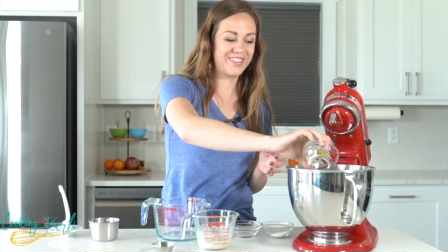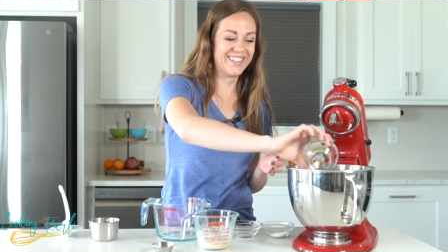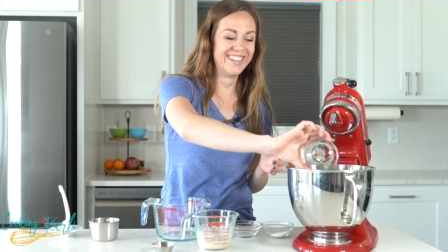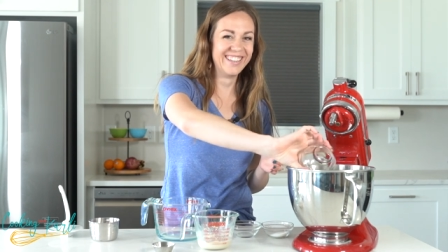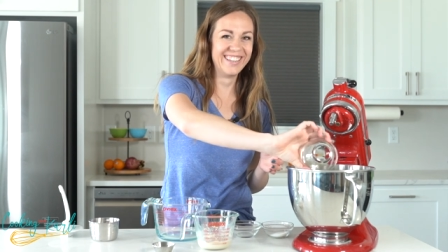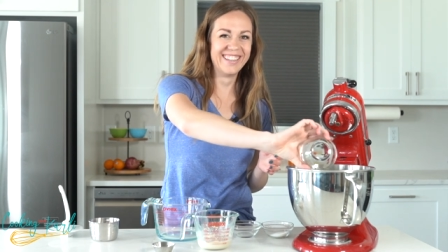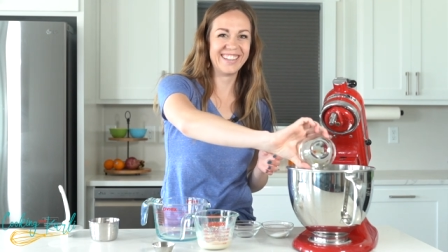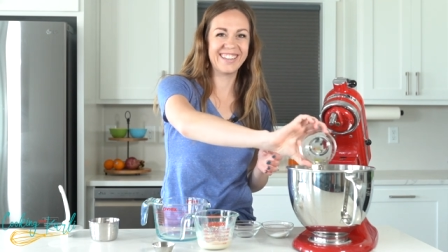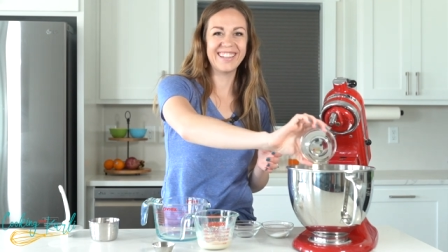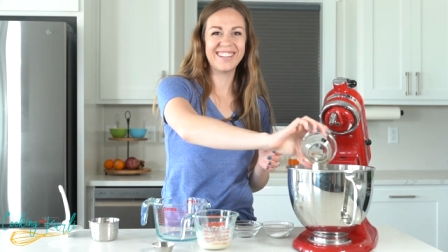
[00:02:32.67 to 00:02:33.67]

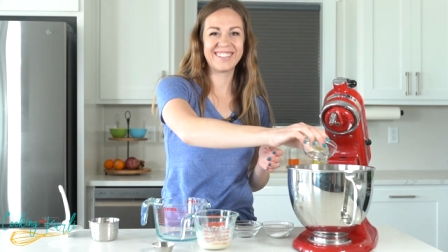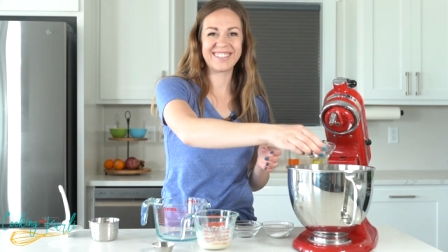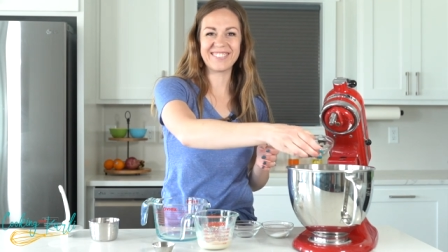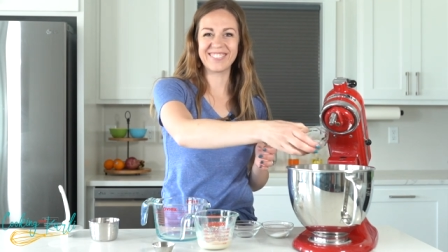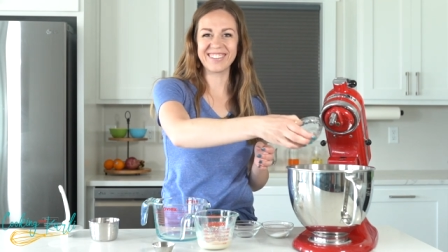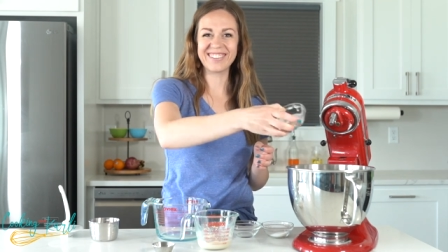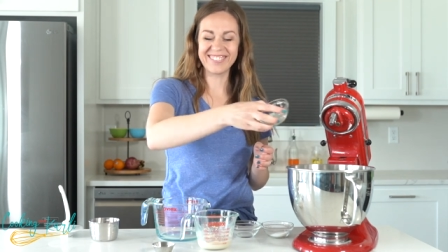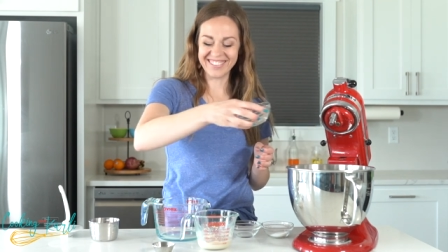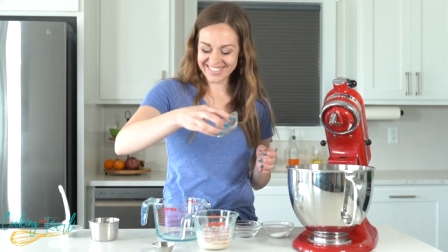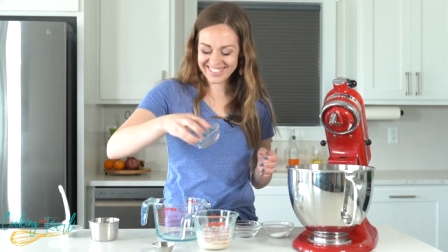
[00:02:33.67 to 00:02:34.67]
that's a weird
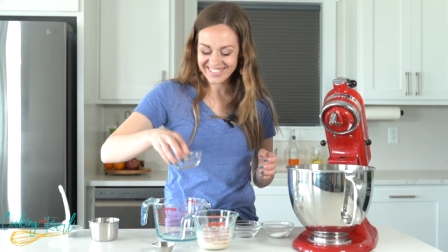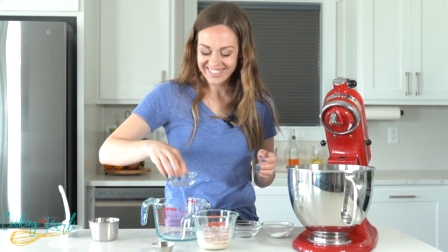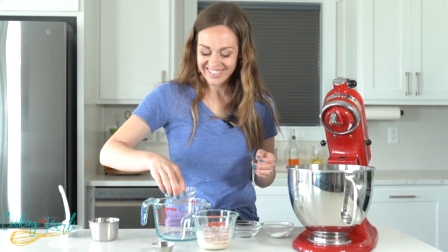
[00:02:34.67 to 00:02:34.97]
noise.